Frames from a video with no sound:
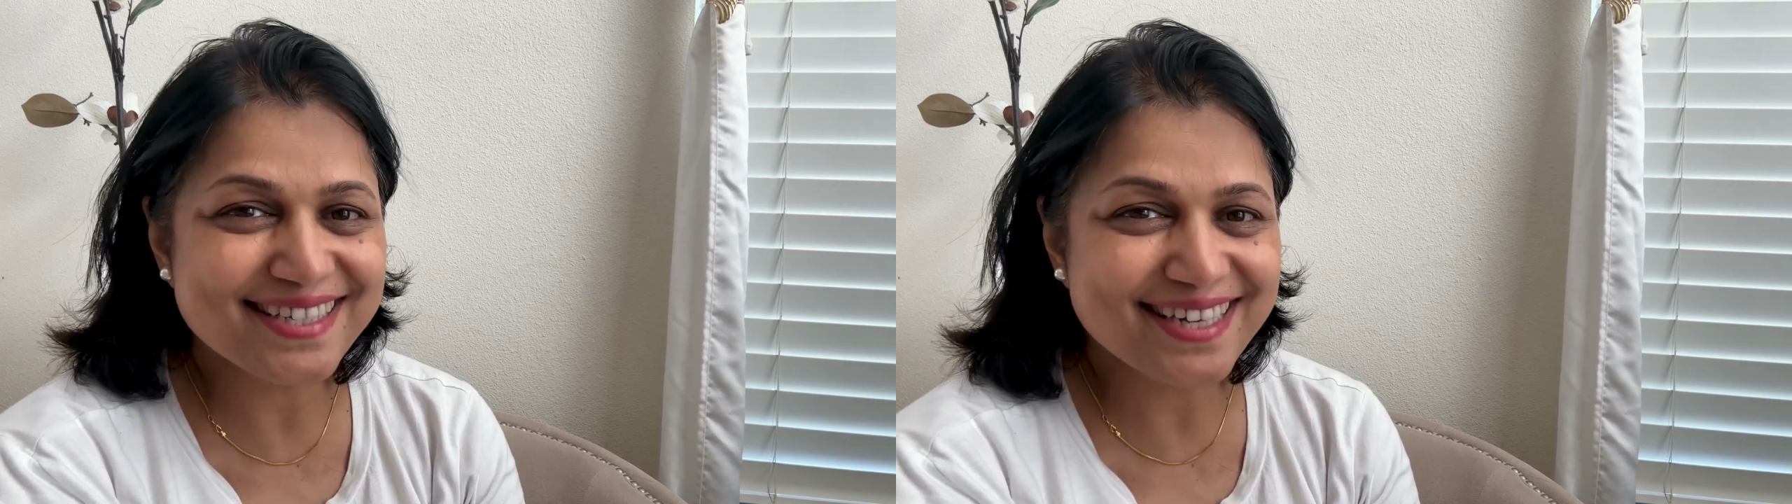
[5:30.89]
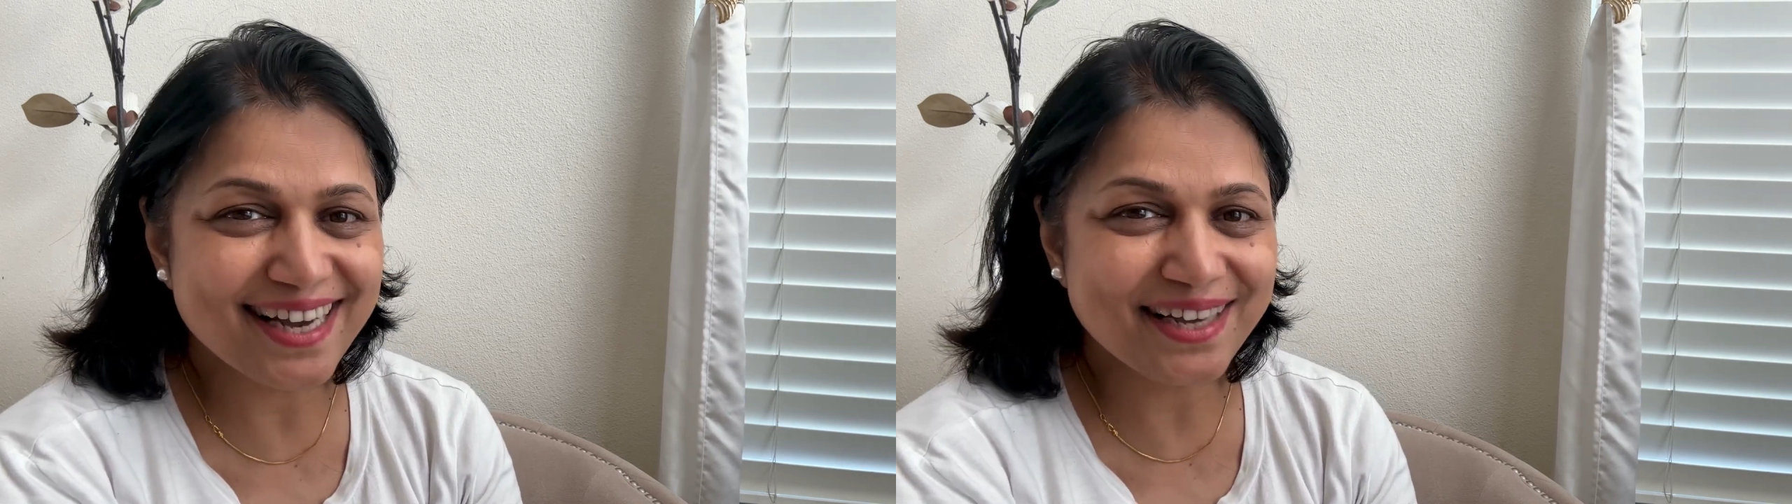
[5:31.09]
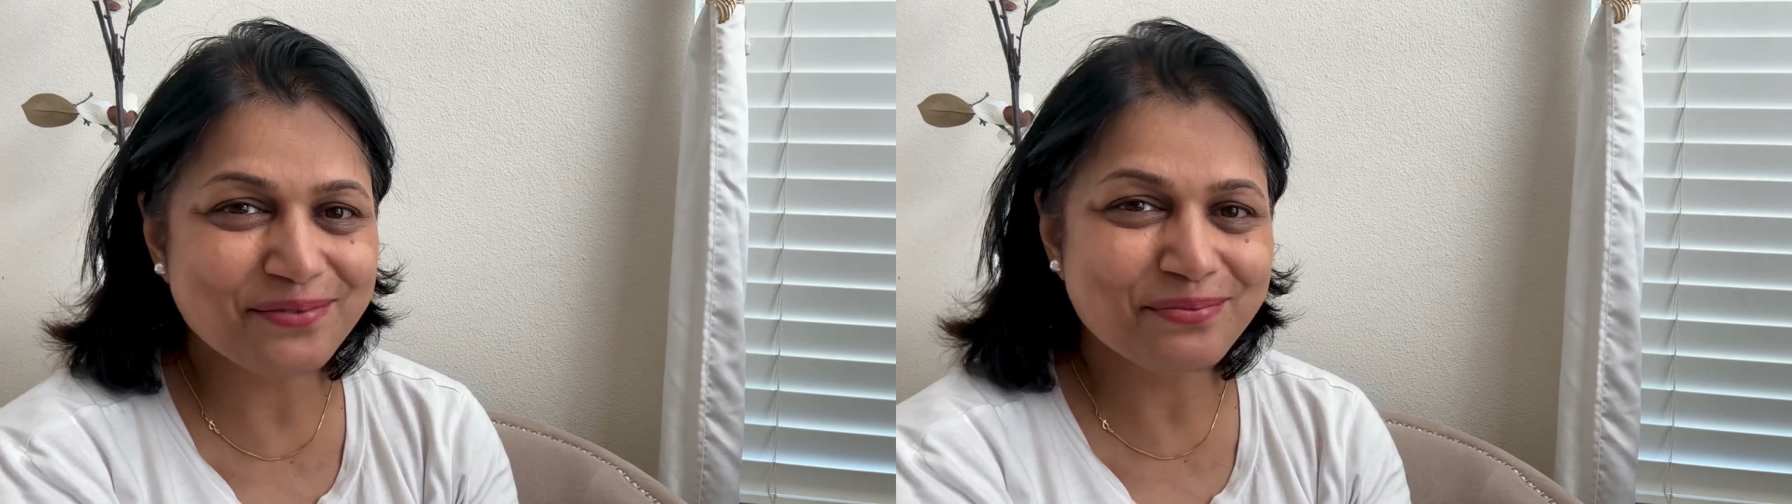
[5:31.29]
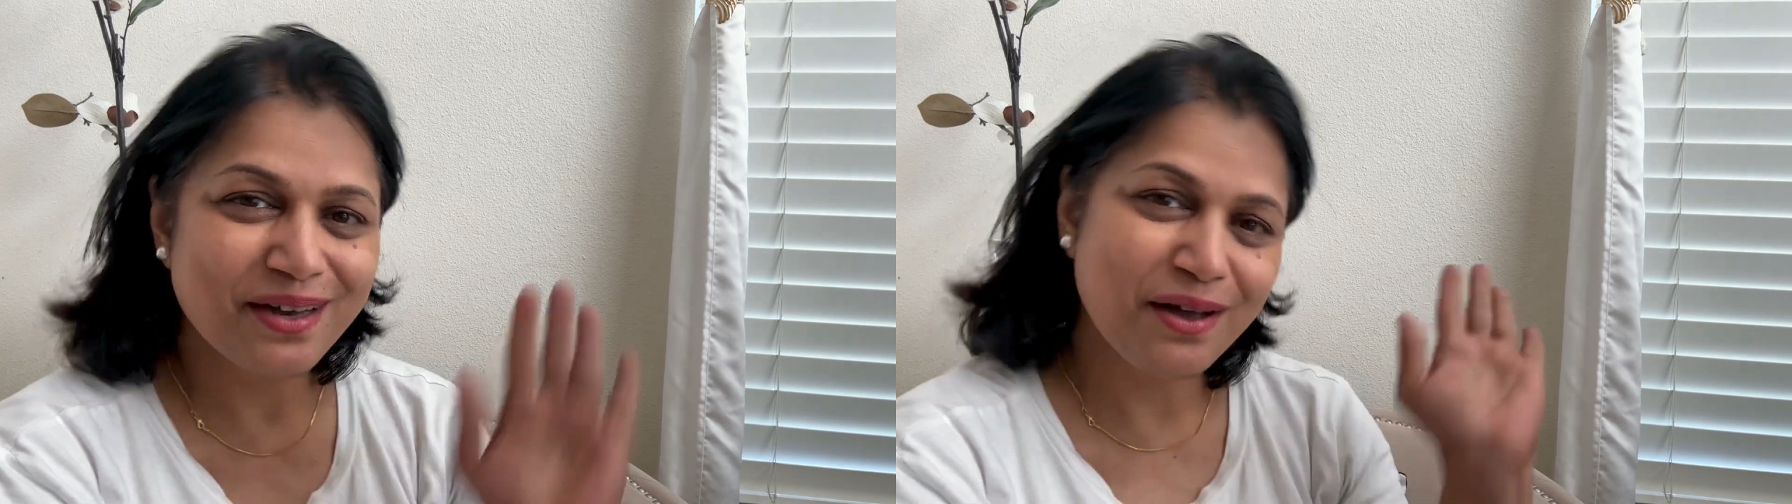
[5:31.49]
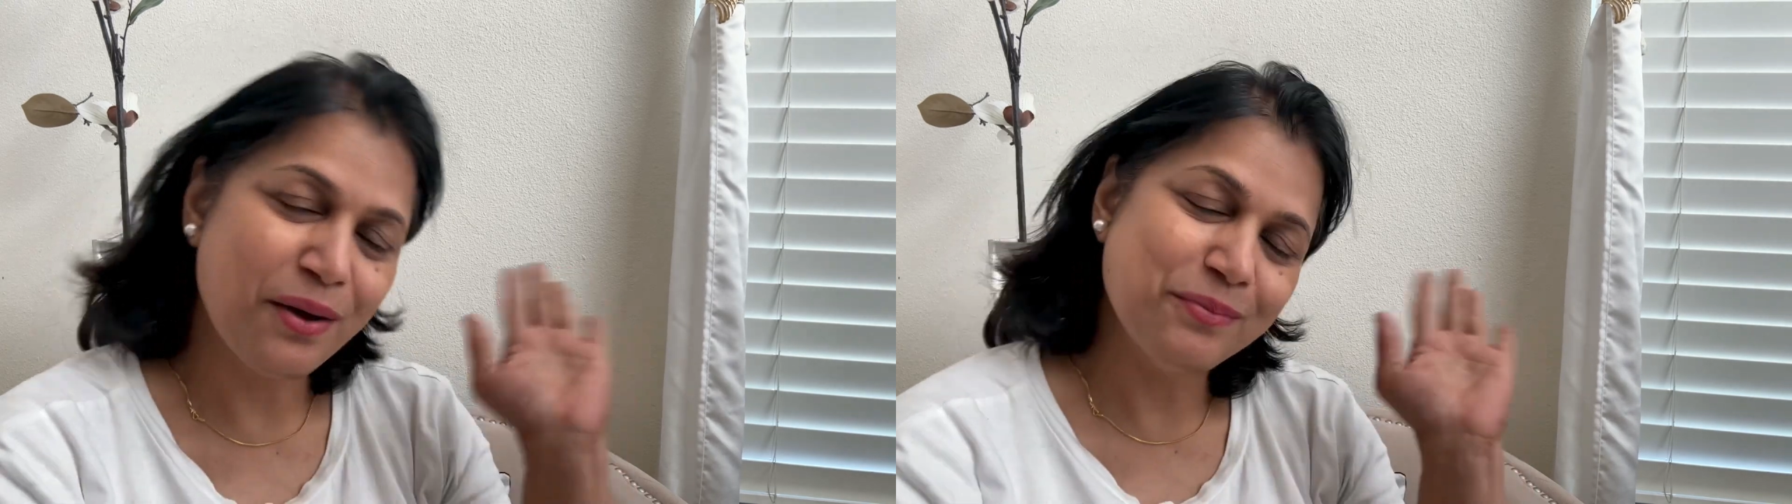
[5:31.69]
time.
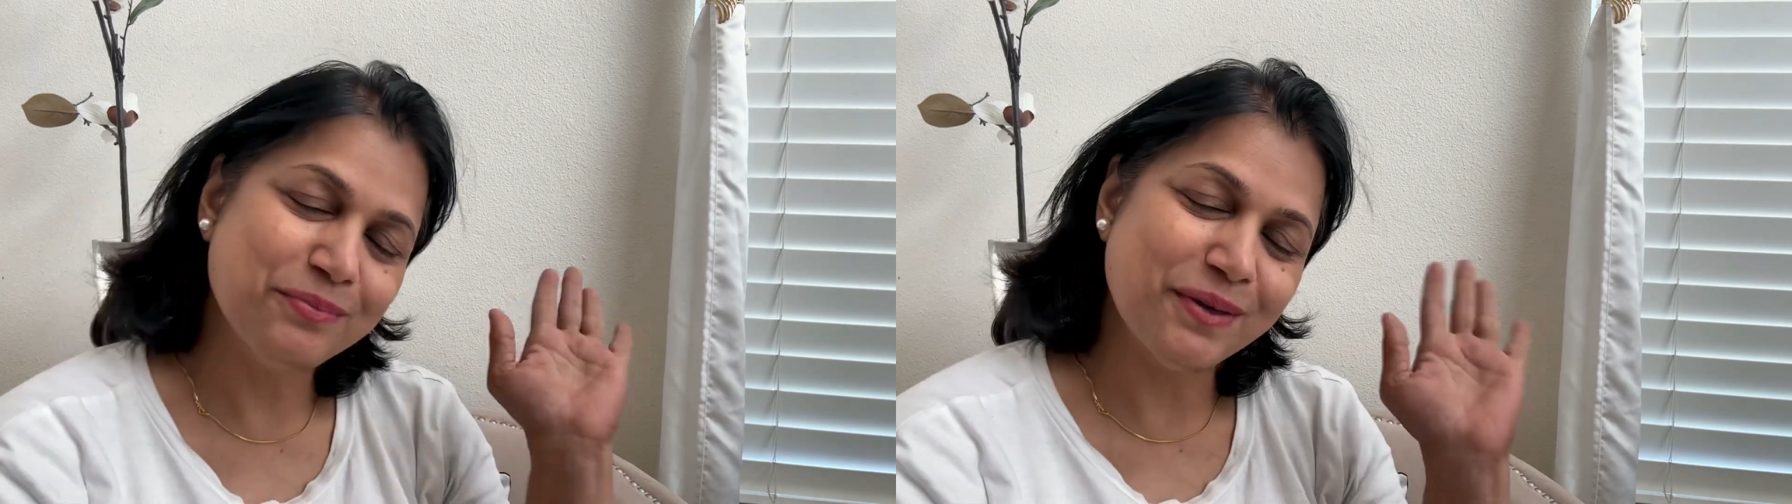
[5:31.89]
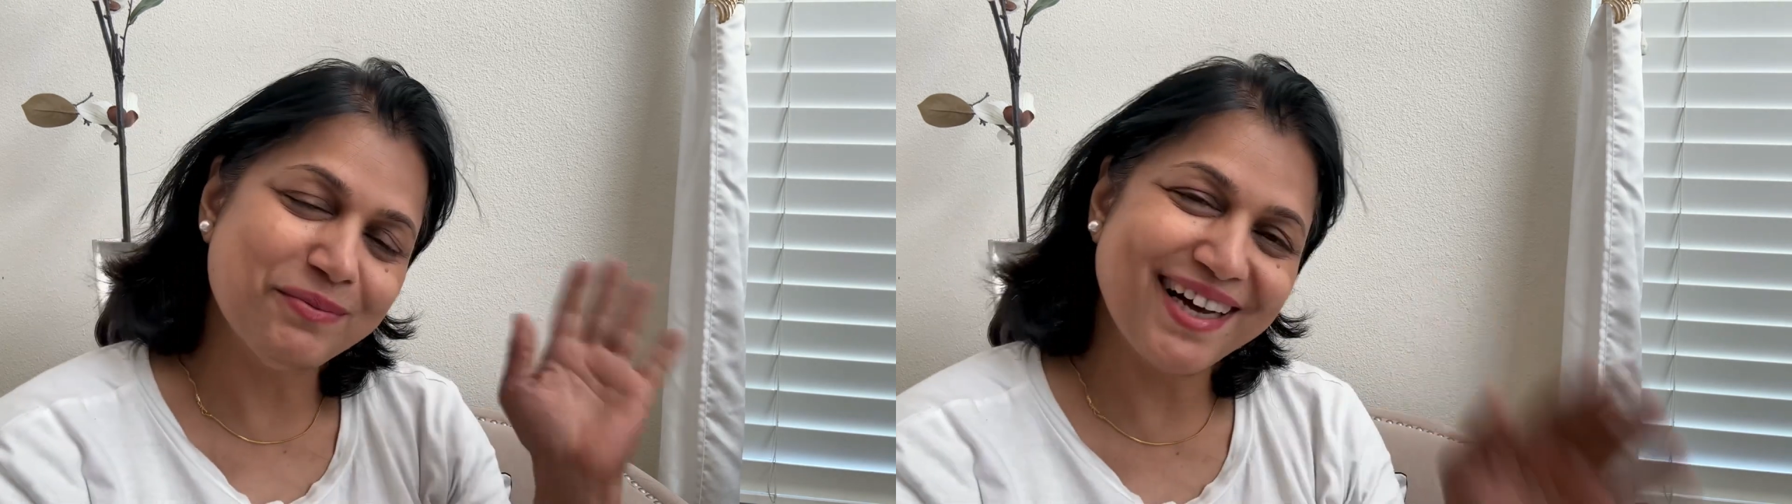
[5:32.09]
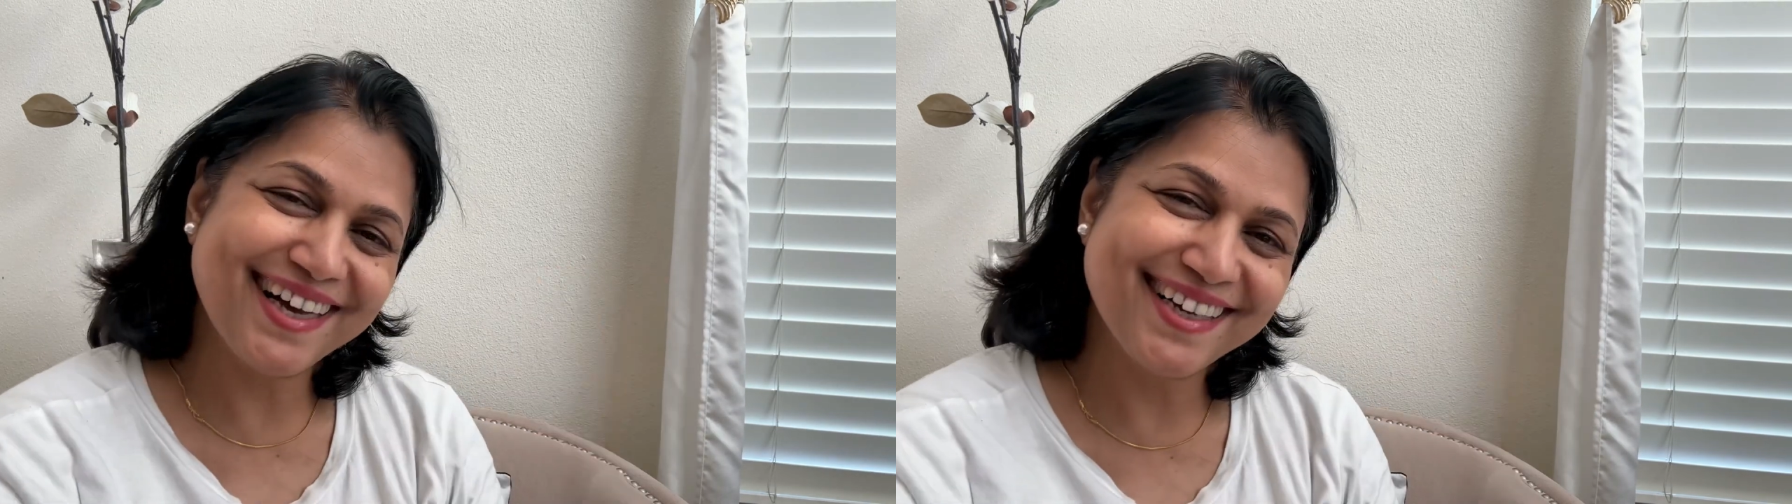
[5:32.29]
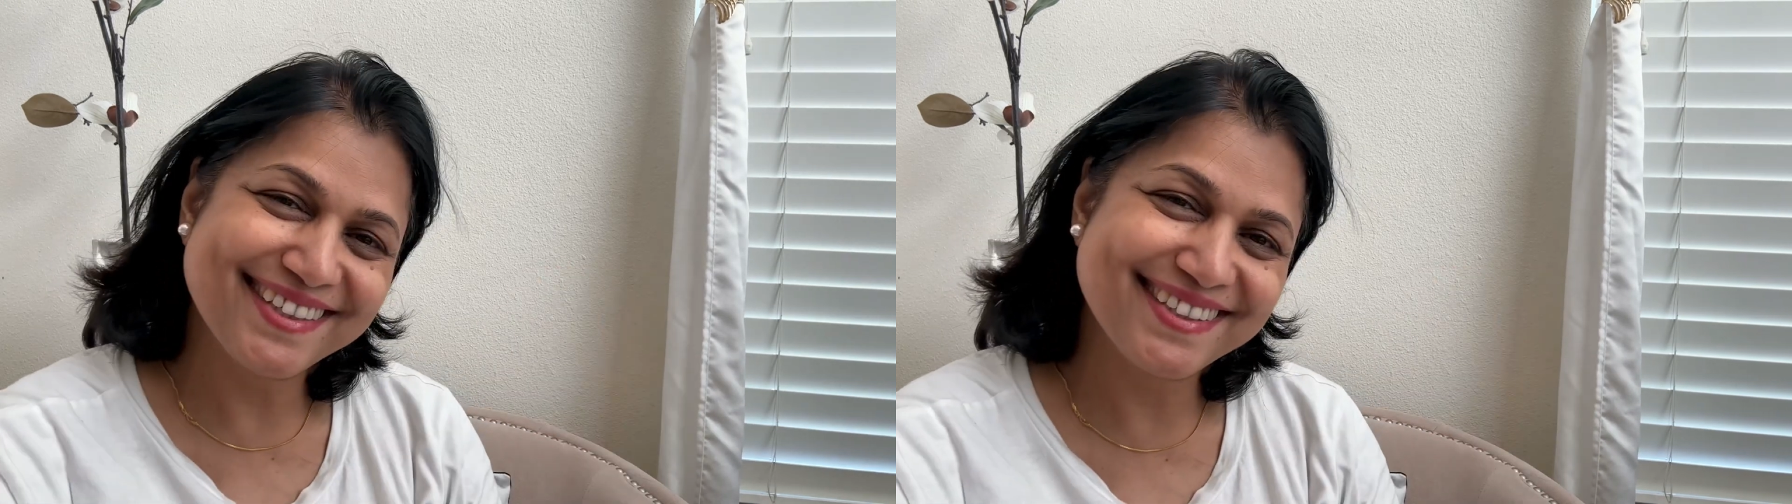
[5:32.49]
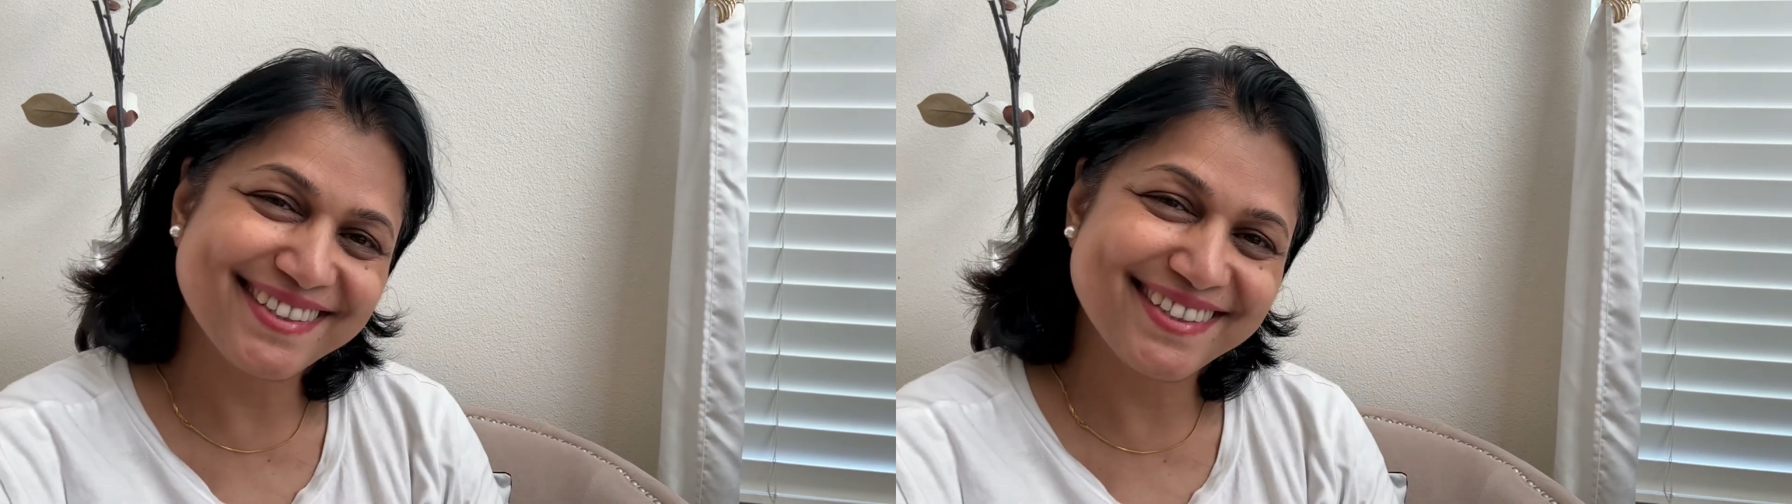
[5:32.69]
Bye-bye.